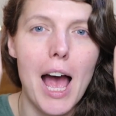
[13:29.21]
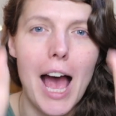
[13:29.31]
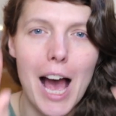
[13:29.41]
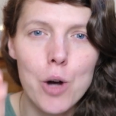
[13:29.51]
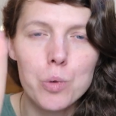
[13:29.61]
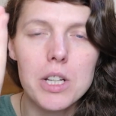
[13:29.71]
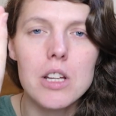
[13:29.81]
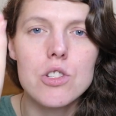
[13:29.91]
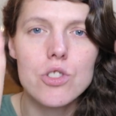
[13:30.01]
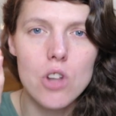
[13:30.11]

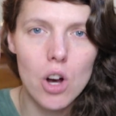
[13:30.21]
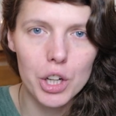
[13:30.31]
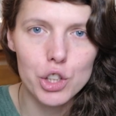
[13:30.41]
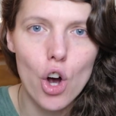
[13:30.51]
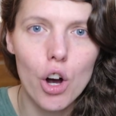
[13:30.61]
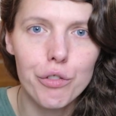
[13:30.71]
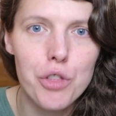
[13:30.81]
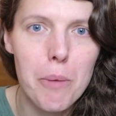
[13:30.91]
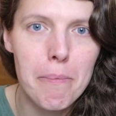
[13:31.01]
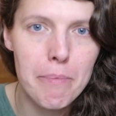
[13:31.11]
outside of
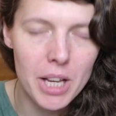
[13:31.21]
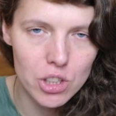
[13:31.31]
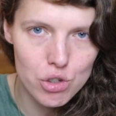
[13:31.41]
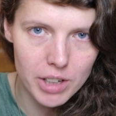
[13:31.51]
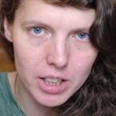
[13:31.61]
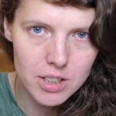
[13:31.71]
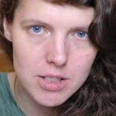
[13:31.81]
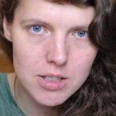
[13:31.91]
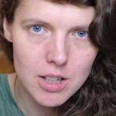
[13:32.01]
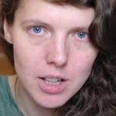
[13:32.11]
the
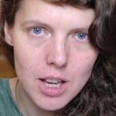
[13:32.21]
matrix?